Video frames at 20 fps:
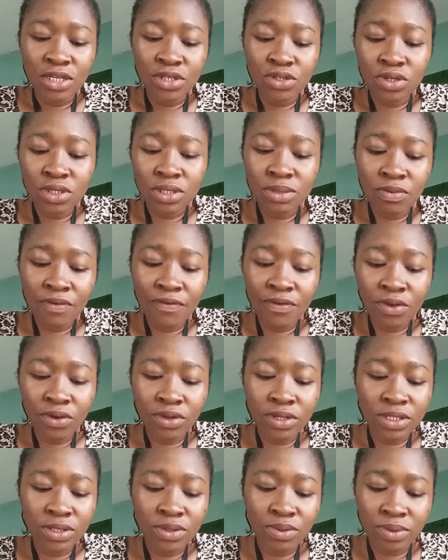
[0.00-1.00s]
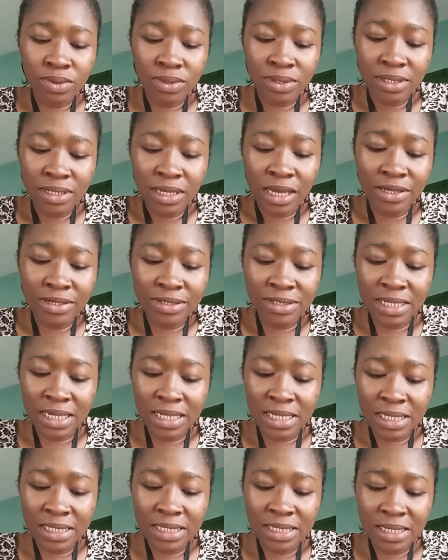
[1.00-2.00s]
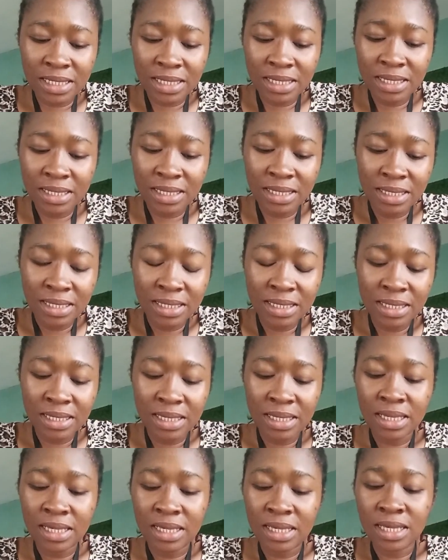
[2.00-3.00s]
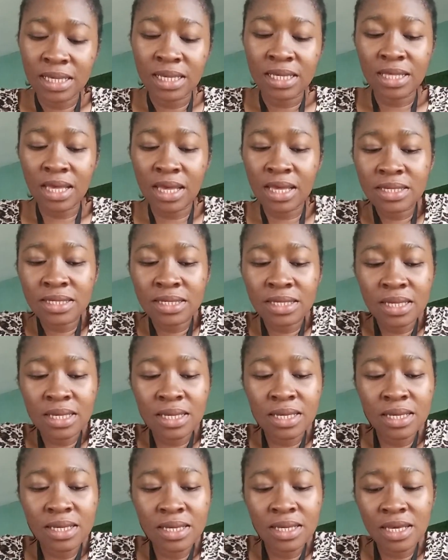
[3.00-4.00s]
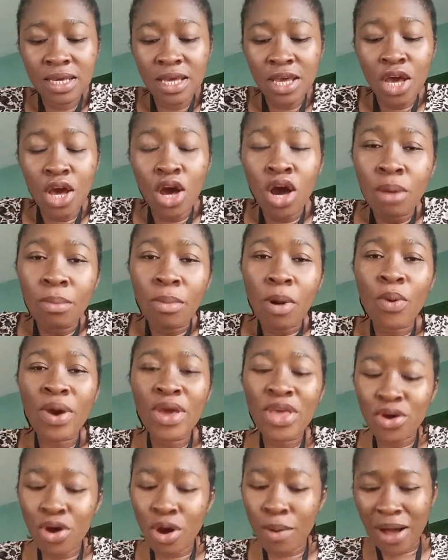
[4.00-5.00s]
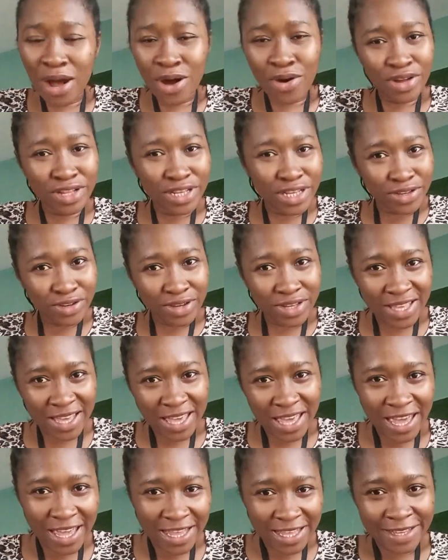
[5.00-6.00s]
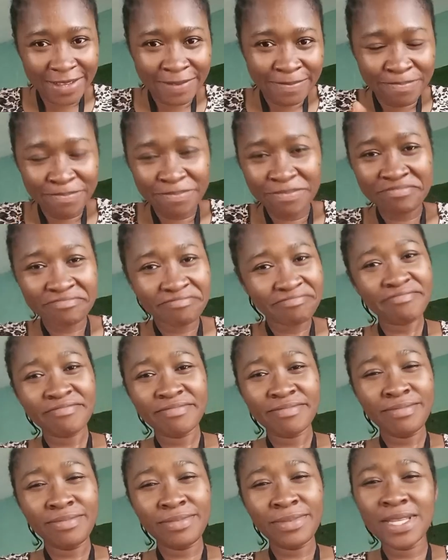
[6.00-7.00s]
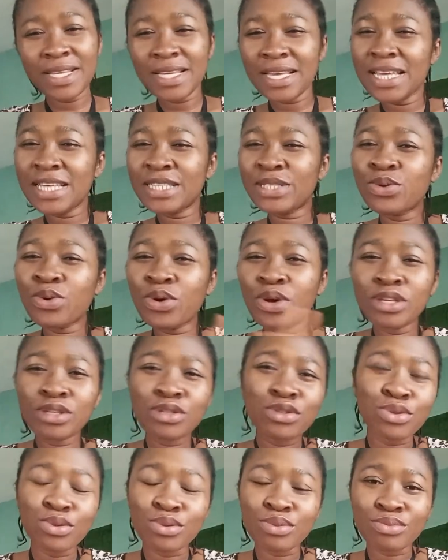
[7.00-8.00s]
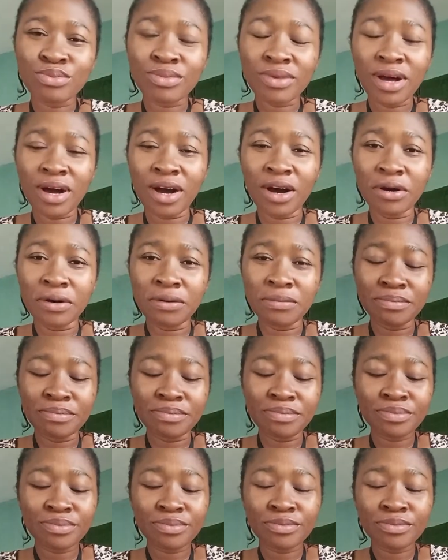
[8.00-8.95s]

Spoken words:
He's just moving on his own. Are you seeing it? Shall you see? But when you come and hold it on the head, it's going to um